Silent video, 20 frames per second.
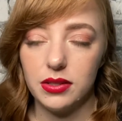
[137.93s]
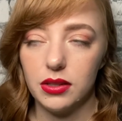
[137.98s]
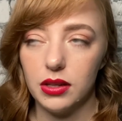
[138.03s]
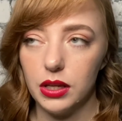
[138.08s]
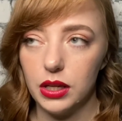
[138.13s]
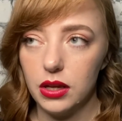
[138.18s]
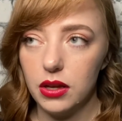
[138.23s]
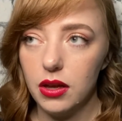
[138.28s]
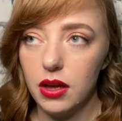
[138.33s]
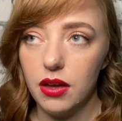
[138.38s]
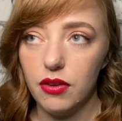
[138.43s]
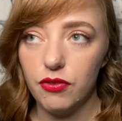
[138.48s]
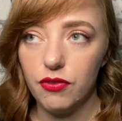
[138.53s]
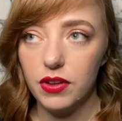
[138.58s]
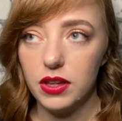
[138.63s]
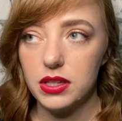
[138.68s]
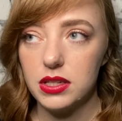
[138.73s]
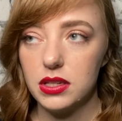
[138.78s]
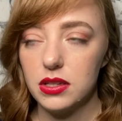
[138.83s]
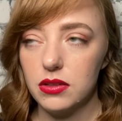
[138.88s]
Like if
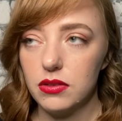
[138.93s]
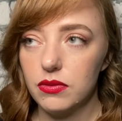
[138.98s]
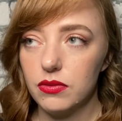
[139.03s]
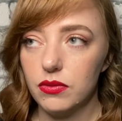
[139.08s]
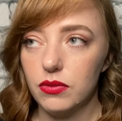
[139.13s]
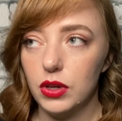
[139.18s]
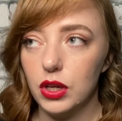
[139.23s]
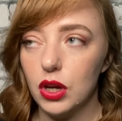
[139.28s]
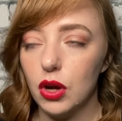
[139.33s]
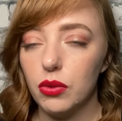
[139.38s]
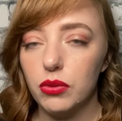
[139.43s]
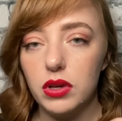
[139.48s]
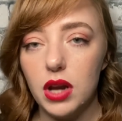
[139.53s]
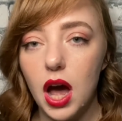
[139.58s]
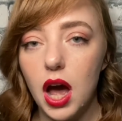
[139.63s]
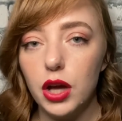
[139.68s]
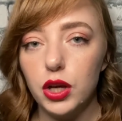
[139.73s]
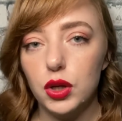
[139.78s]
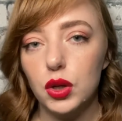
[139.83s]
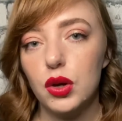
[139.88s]
it's,
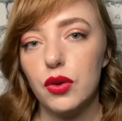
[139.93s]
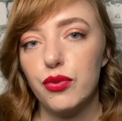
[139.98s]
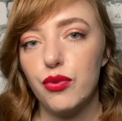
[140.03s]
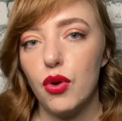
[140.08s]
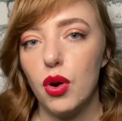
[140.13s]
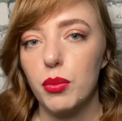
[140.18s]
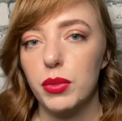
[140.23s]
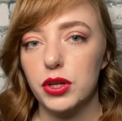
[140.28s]
not uniform